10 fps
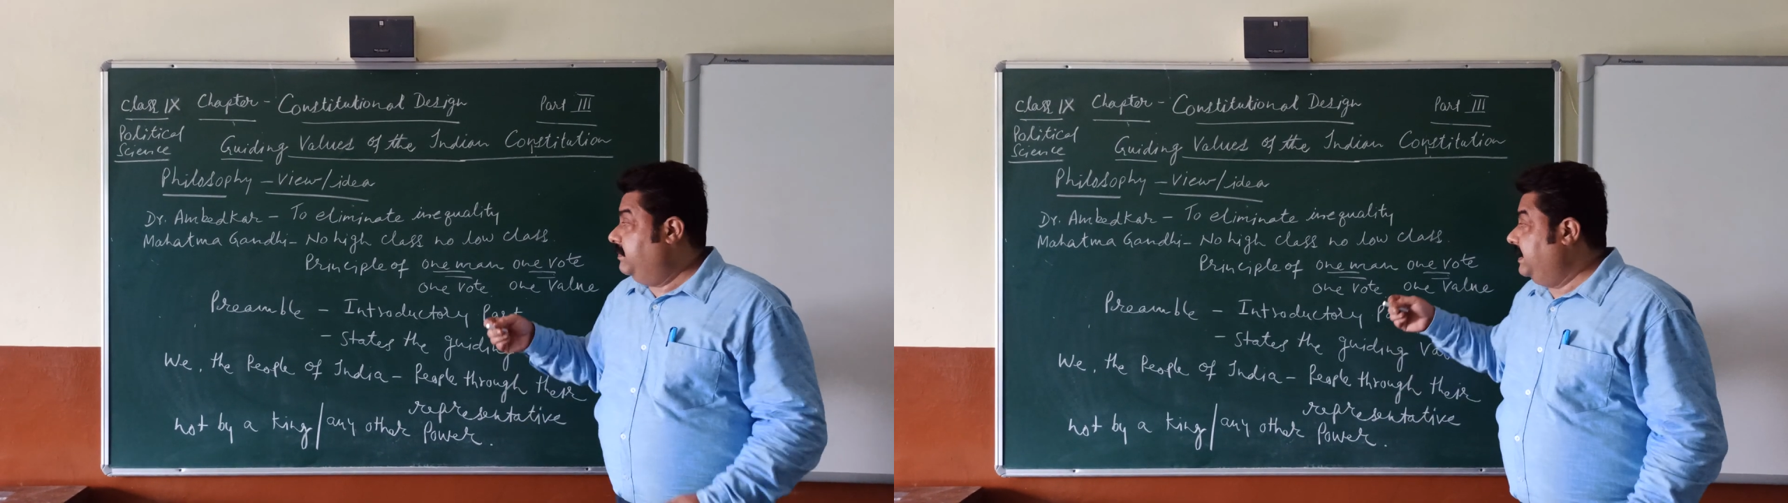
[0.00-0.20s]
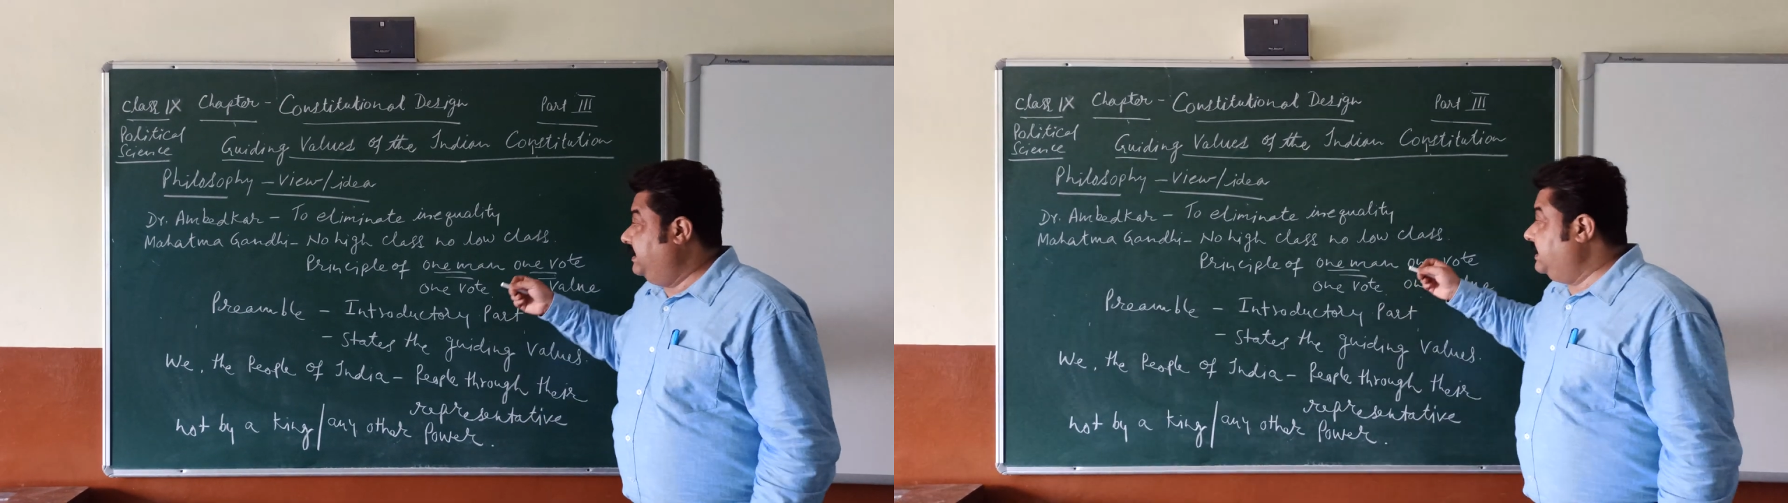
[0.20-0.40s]

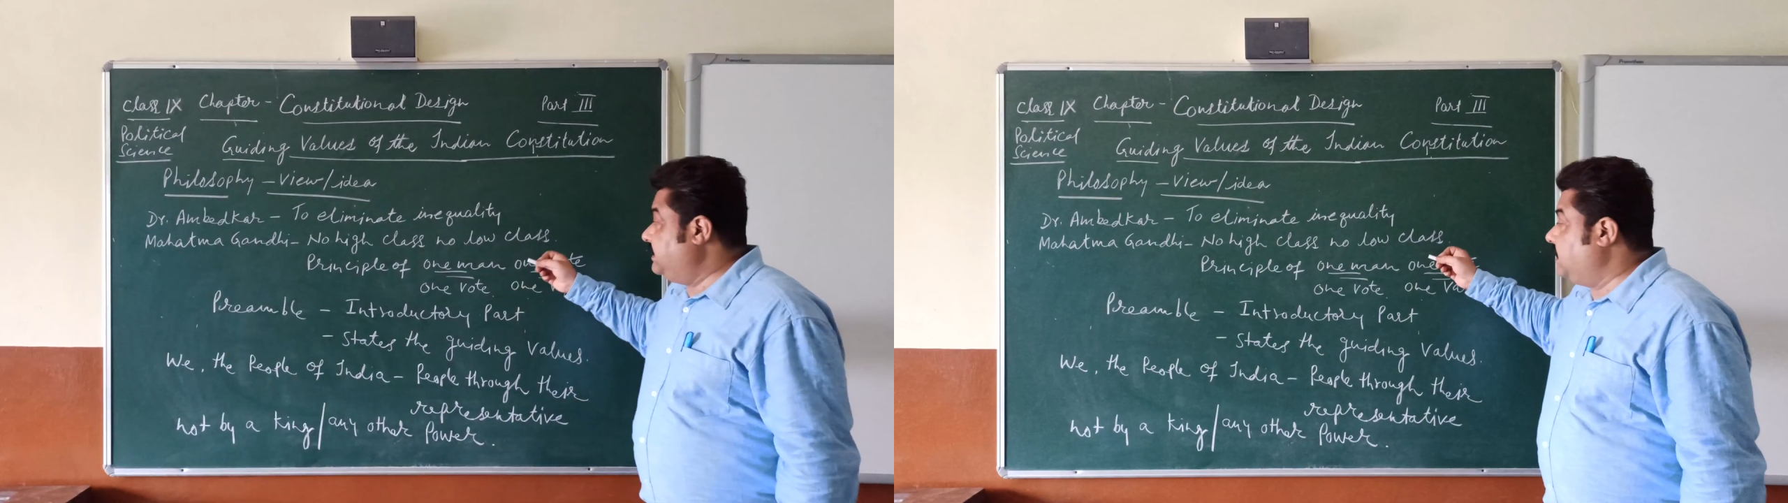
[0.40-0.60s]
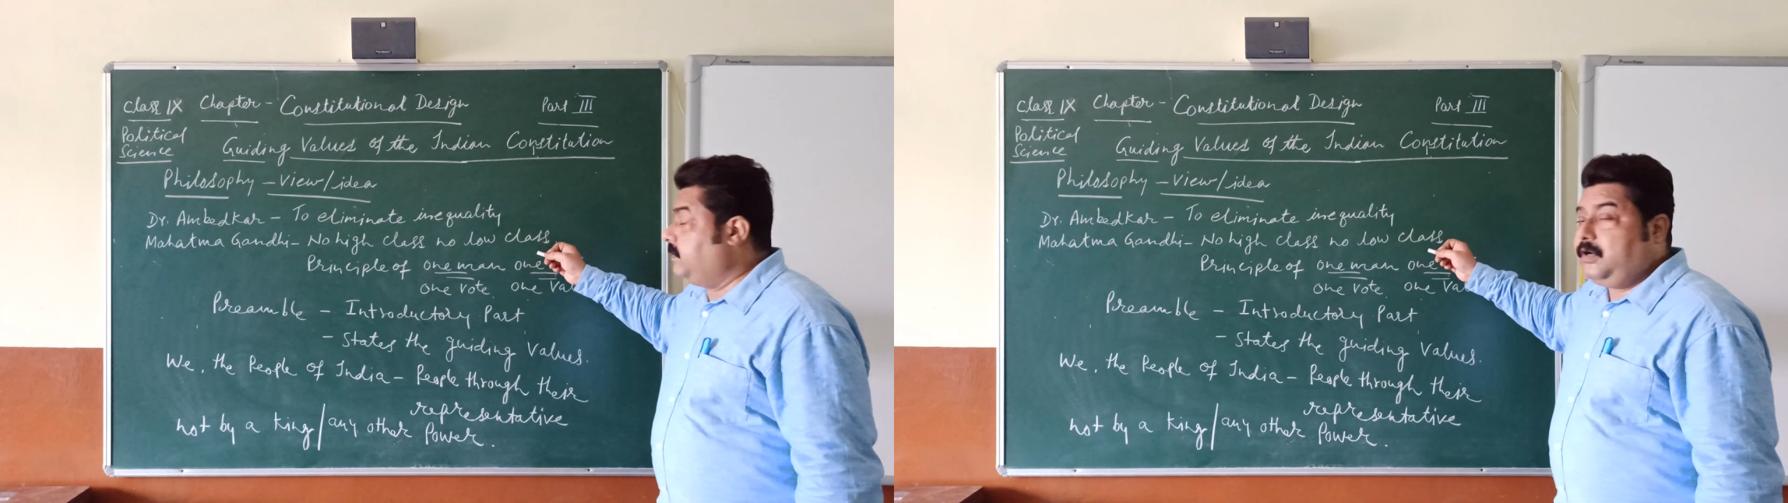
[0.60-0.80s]
But
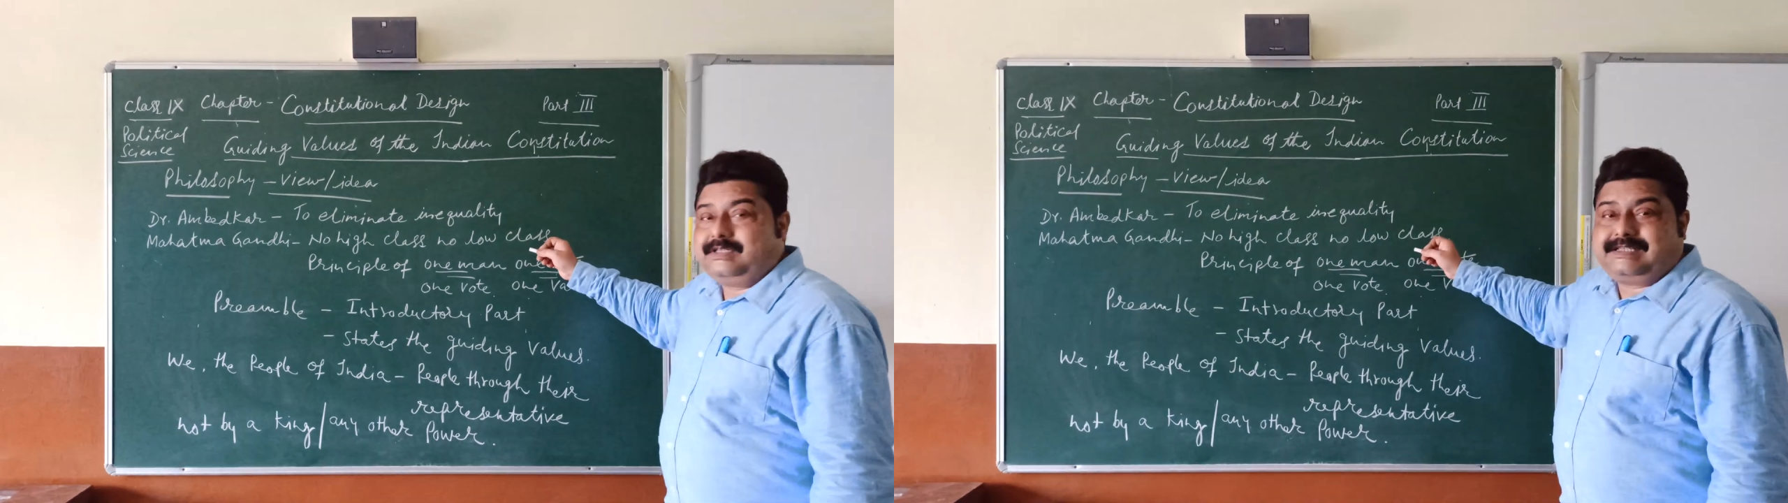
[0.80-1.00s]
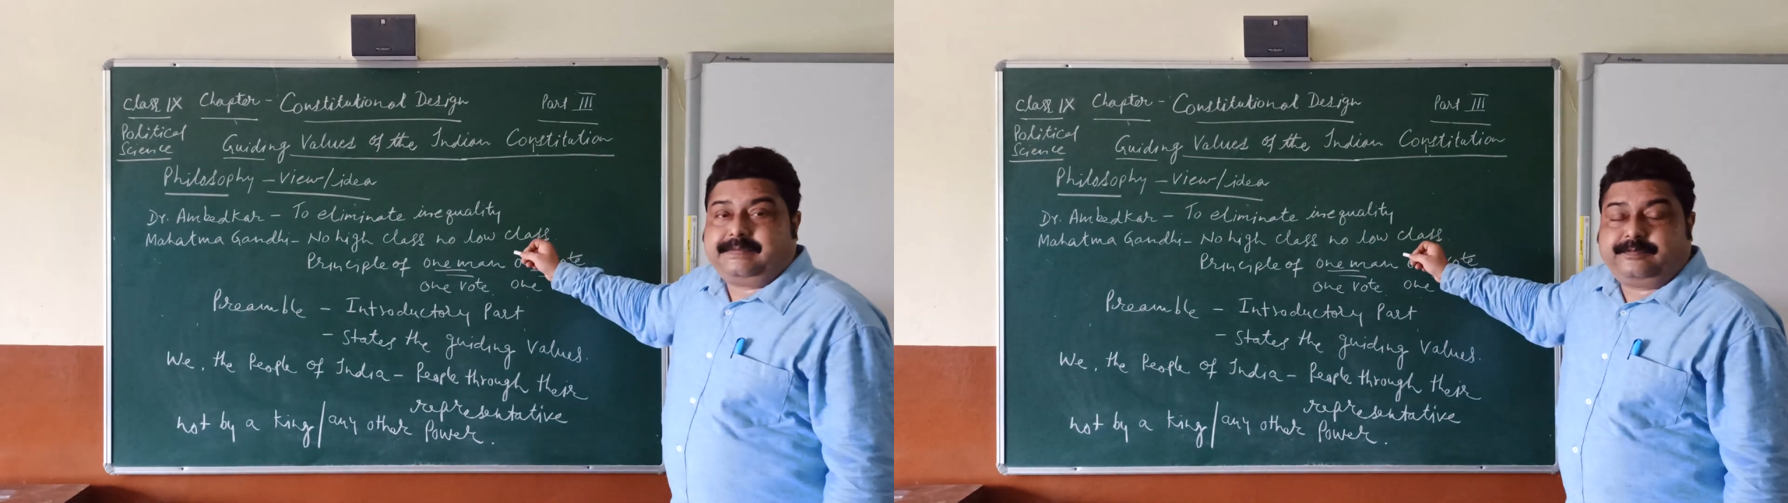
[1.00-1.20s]
this
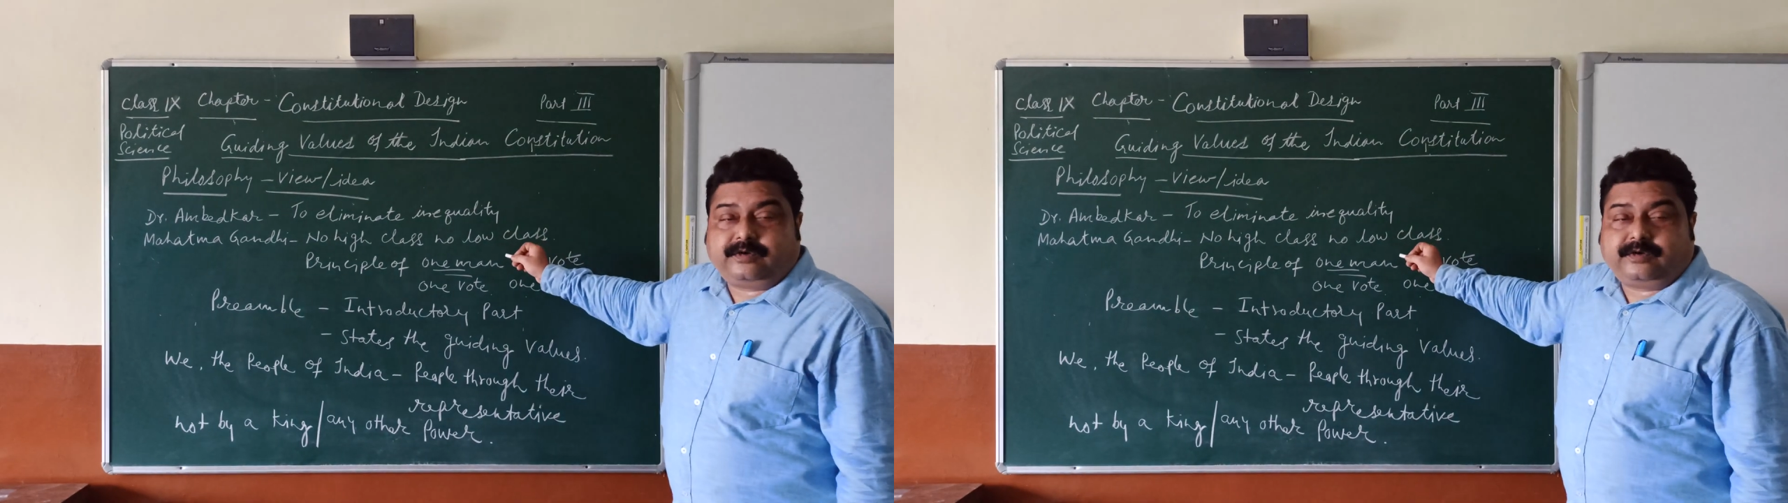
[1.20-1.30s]
concept